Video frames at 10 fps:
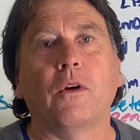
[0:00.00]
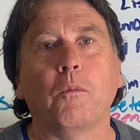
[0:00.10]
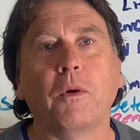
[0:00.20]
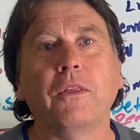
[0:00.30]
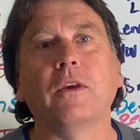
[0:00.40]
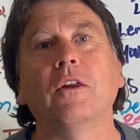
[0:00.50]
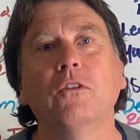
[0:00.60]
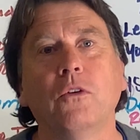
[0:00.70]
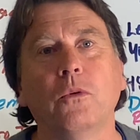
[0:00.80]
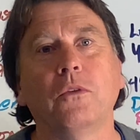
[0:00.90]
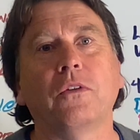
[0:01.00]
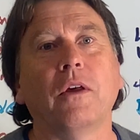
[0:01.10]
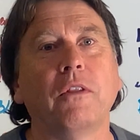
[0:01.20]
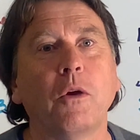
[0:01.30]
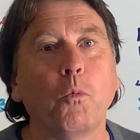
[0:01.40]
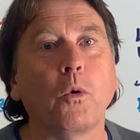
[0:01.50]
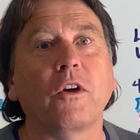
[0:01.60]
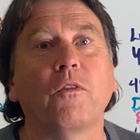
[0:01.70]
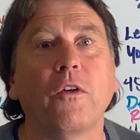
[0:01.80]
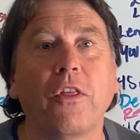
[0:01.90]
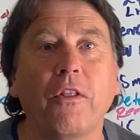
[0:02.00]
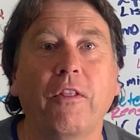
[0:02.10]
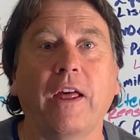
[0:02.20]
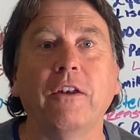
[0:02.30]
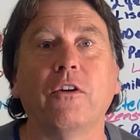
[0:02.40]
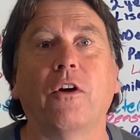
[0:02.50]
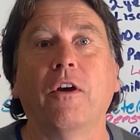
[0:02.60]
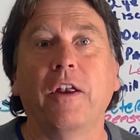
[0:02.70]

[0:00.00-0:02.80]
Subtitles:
And what they can do is that they work for the lender,